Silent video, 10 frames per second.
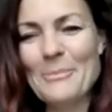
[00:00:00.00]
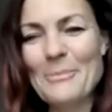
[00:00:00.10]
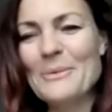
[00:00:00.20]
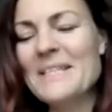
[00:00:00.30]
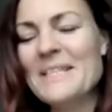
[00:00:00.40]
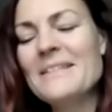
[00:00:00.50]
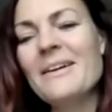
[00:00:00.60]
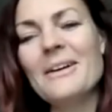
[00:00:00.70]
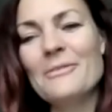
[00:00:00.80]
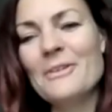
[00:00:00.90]
We do a
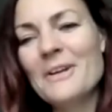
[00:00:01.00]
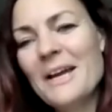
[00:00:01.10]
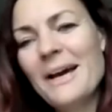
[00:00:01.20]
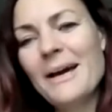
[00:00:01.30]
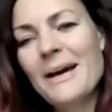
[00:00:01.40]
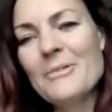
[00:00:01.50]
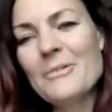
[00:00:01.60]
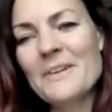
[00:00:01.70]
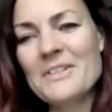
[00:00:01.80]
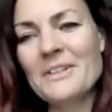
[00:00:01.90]
ton of
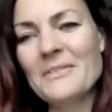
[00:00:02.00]
professional